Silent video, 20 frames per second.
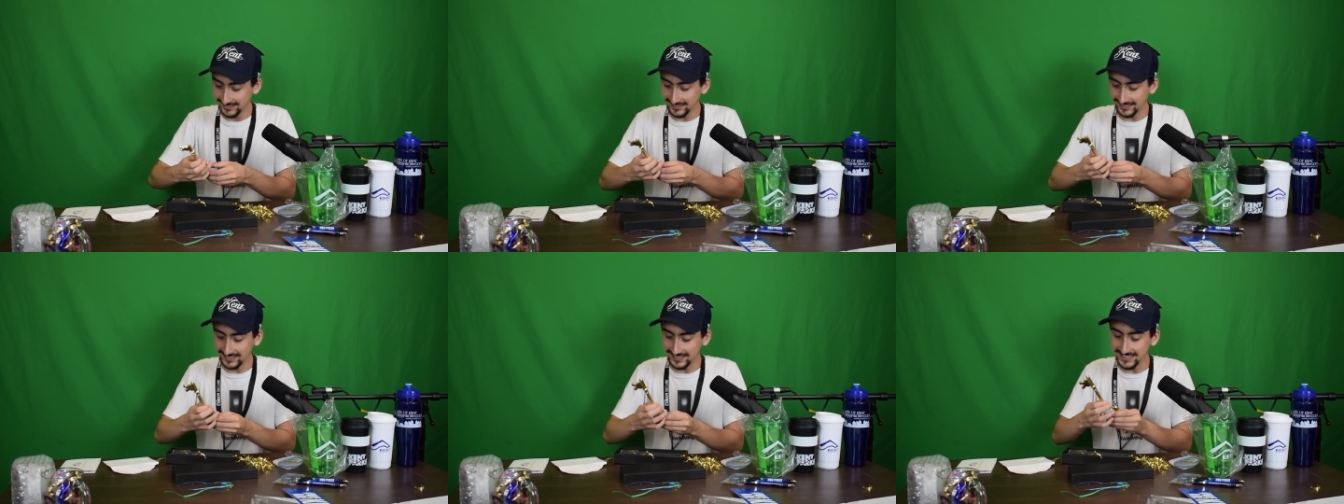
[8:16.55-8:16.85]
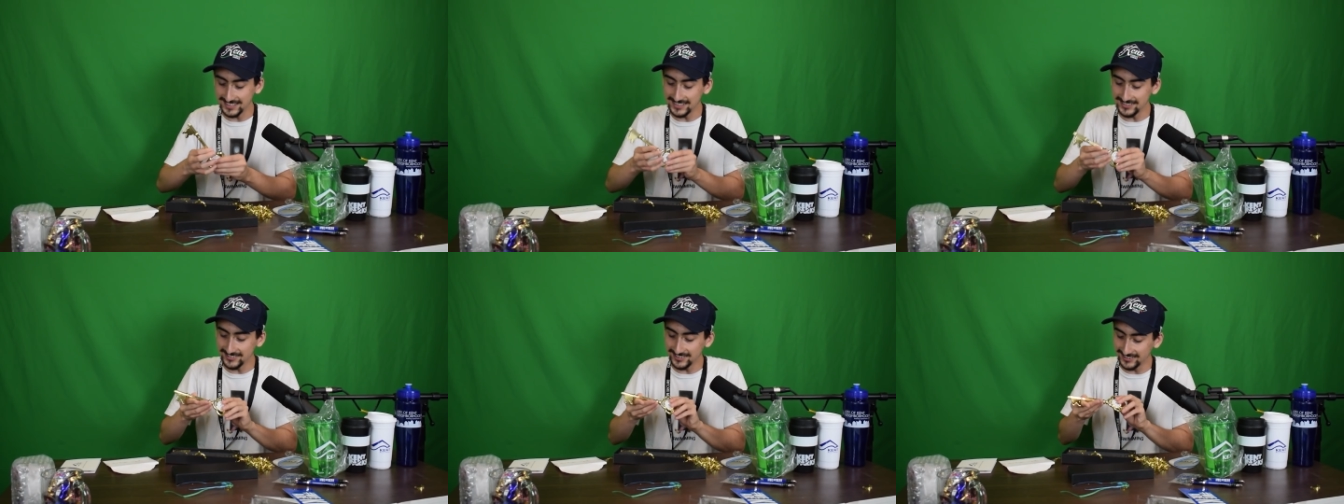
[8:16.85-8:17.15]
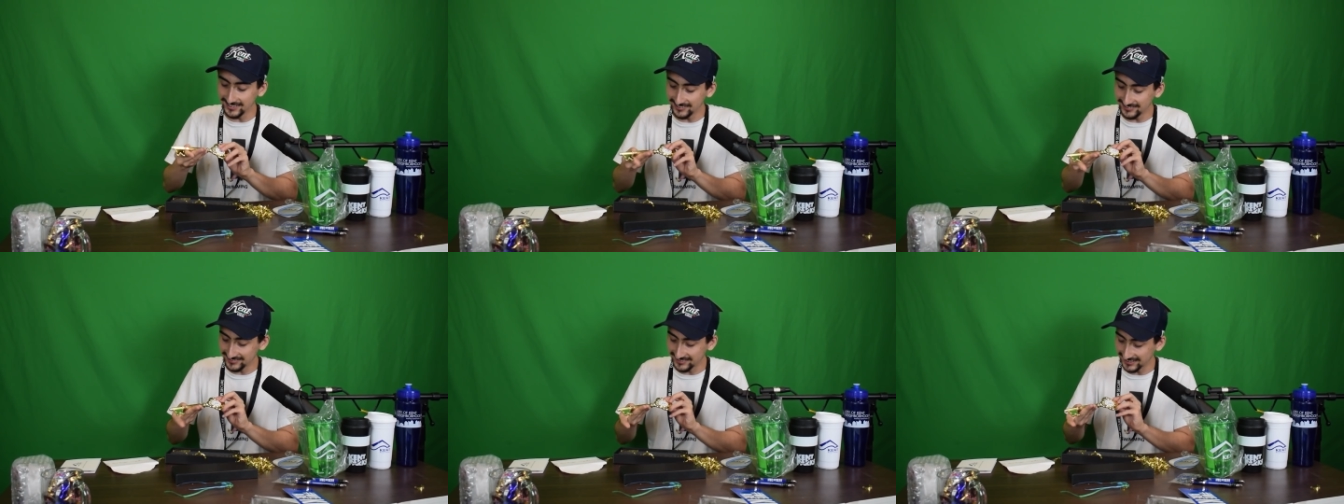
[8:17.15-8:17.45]
The key to
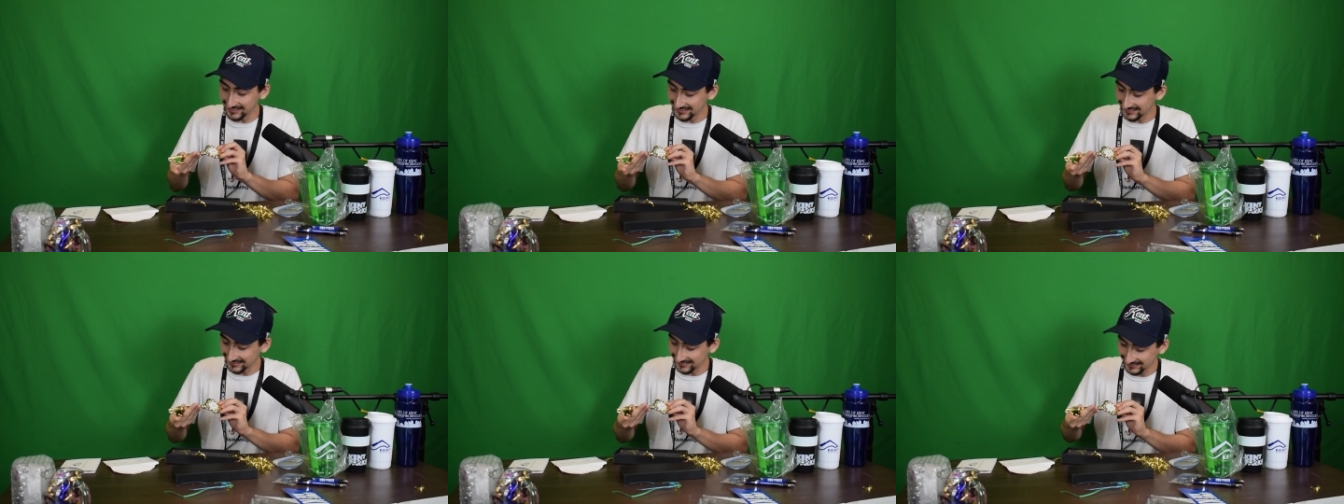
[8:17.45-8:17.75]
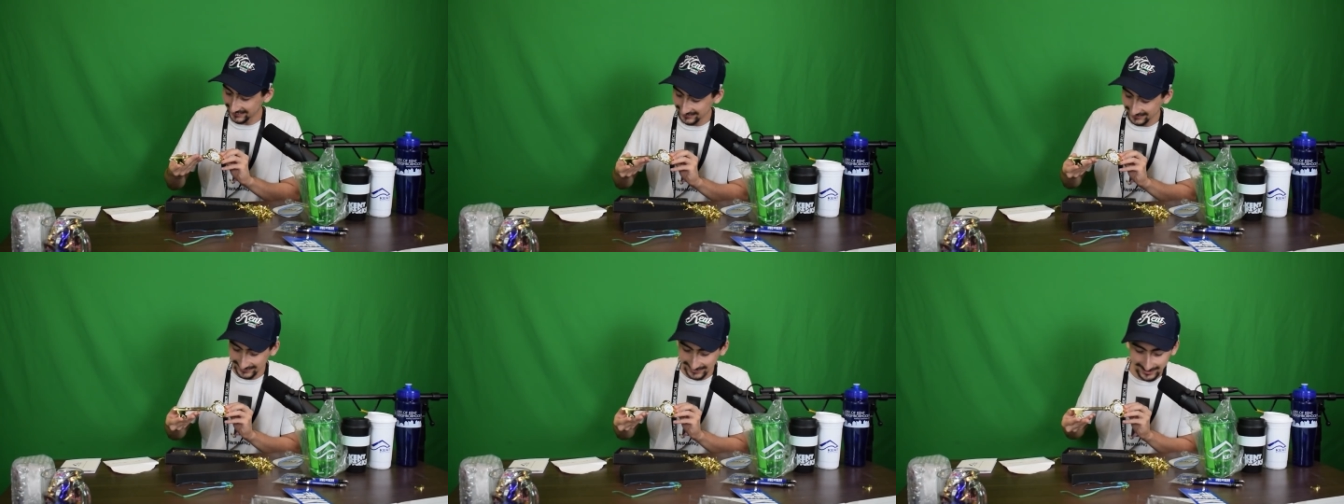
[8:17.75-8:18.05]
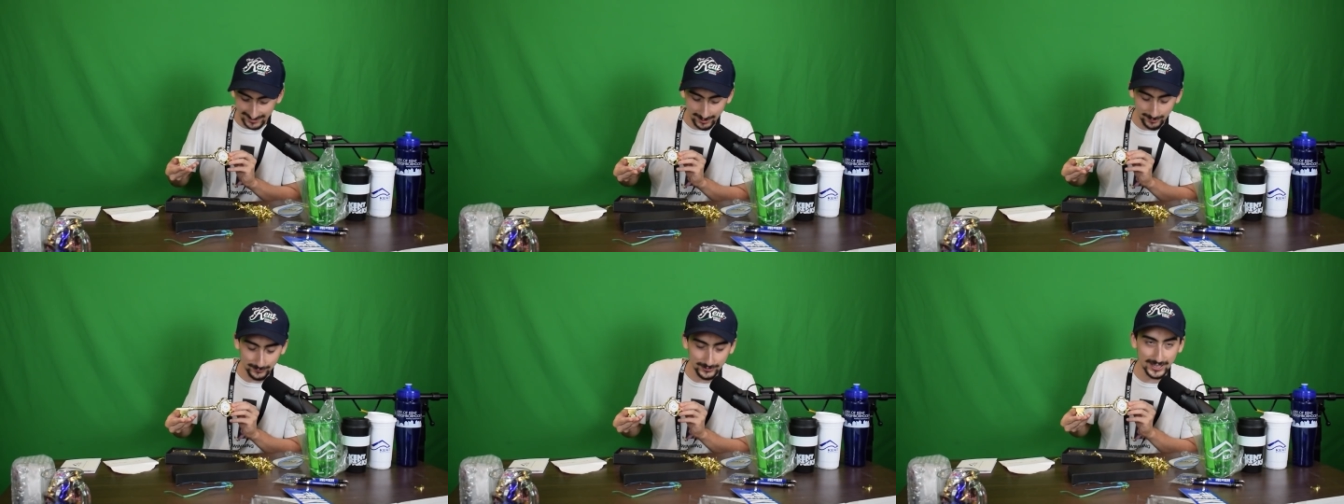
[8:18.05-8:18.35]
the city
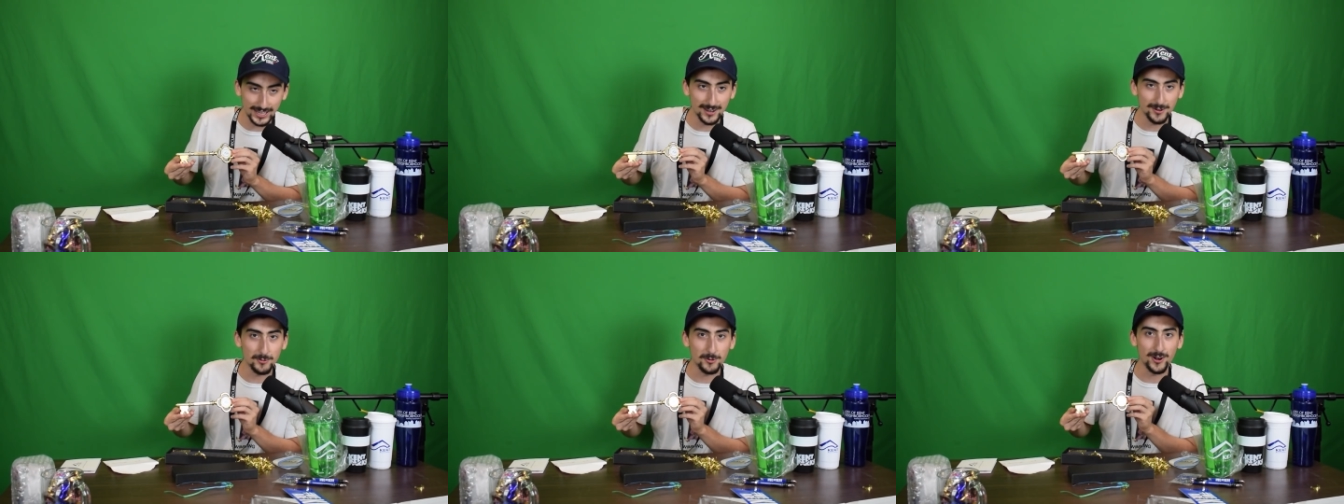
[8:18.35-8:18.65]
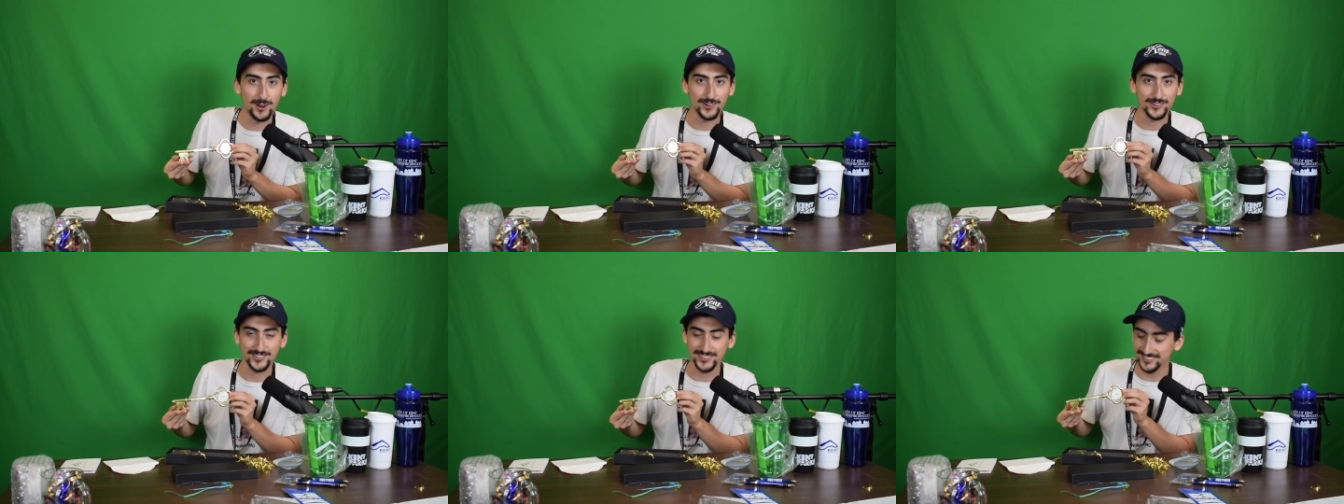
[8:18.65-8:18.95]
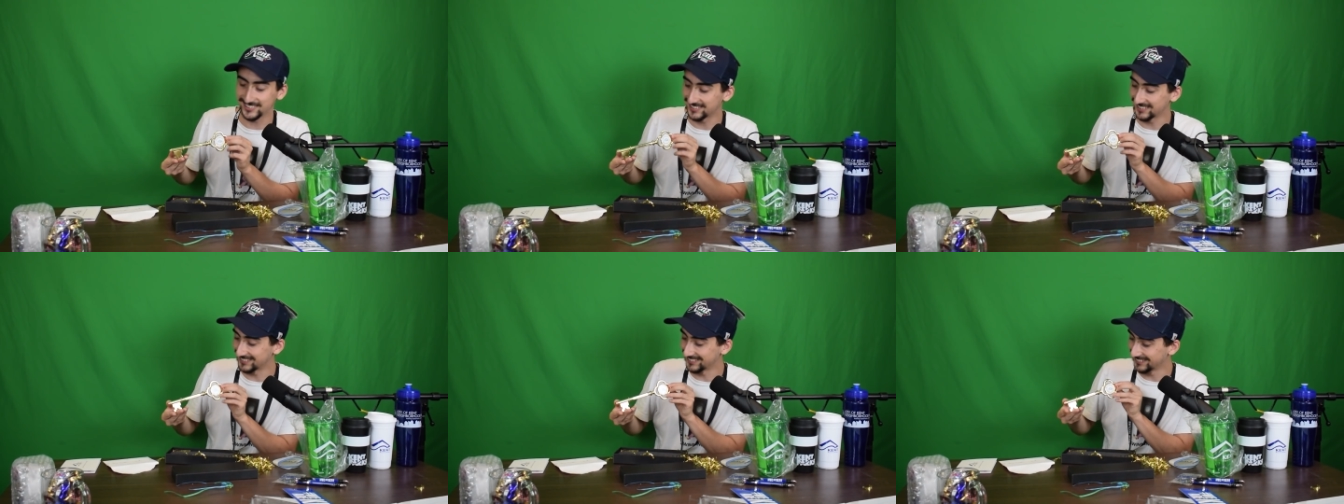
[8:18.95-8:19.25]
of Kent,
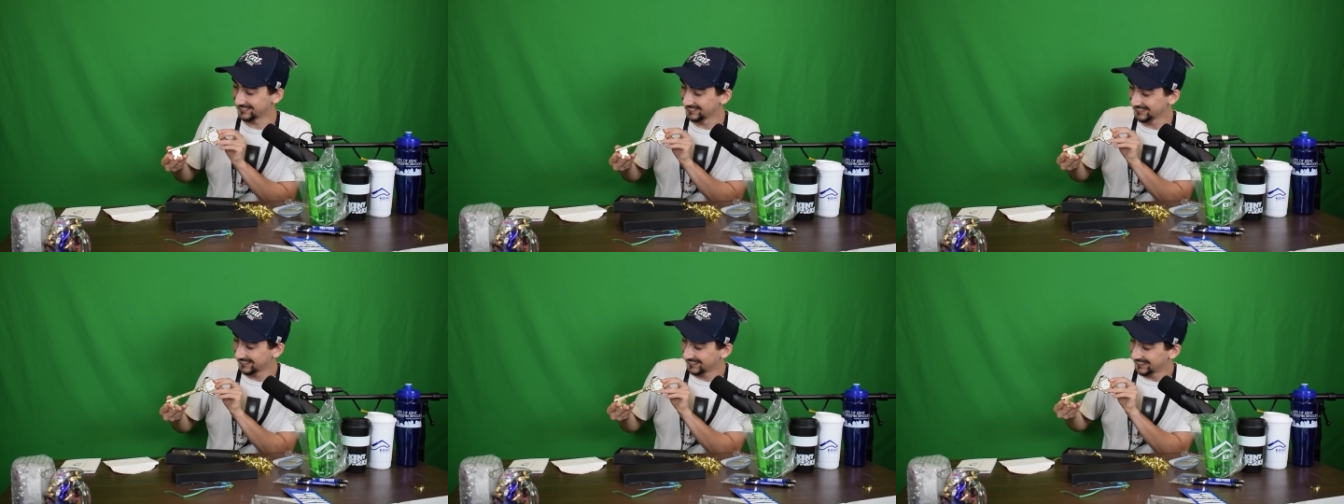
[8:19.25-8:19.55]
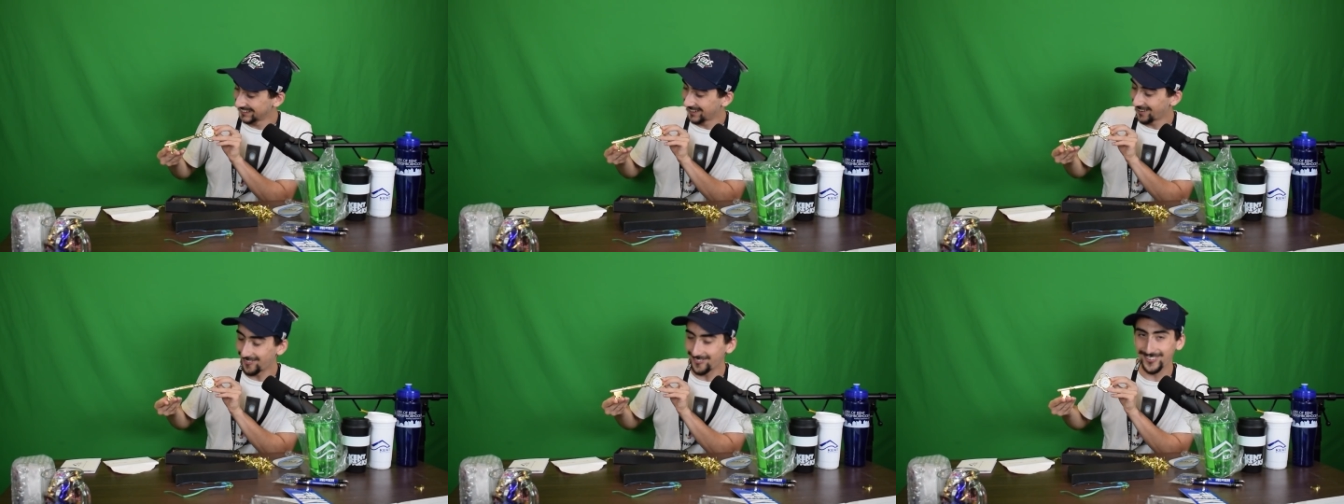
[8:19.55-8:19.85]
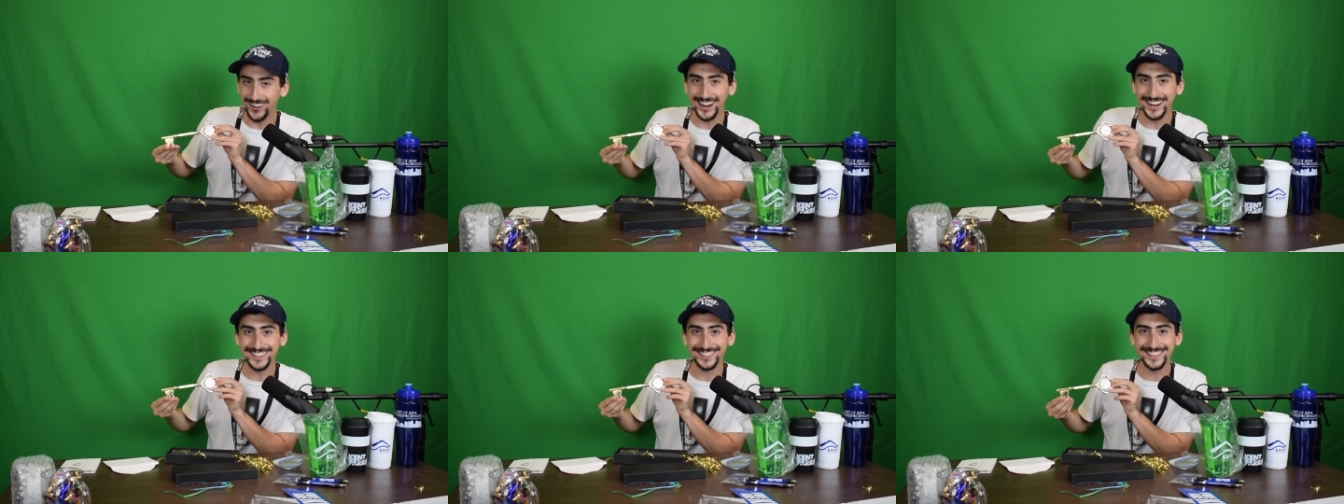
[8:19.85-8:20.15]
Washington.
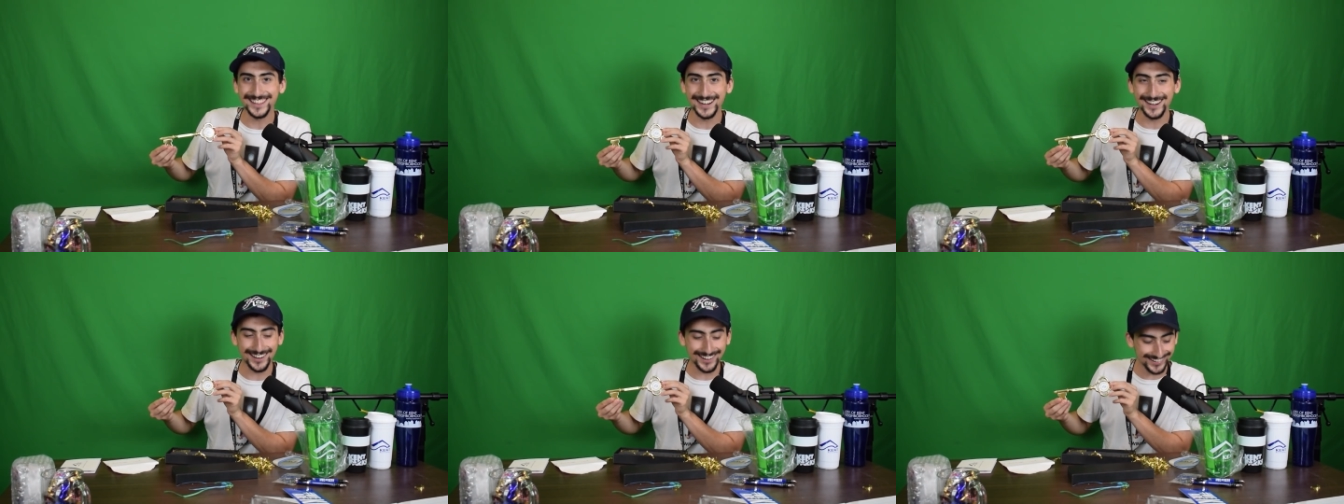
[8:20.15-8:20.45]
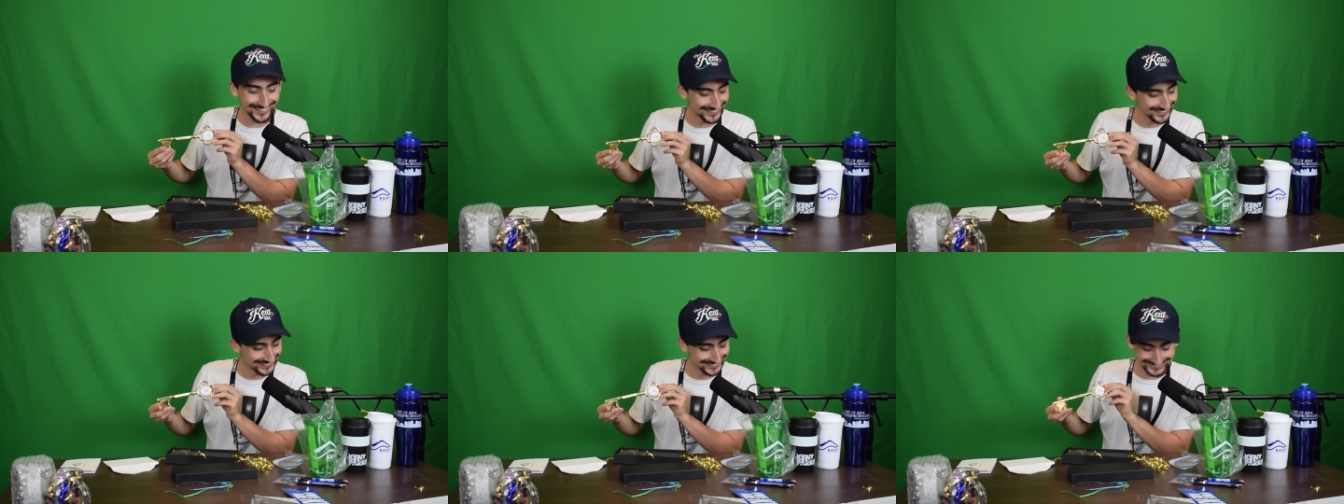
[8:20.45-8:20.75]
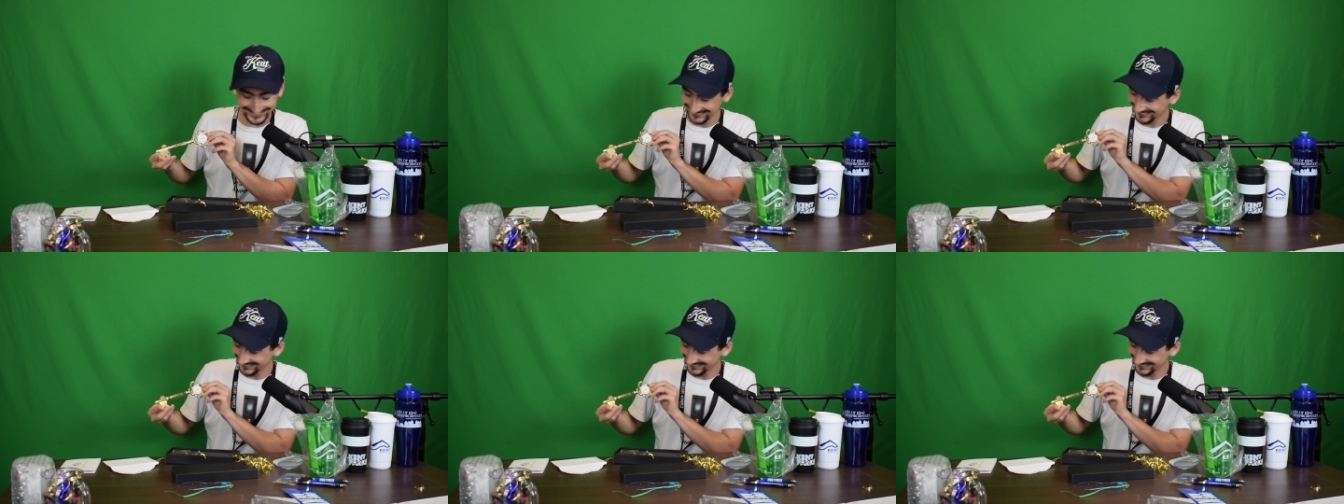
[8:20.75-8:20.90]
Right there.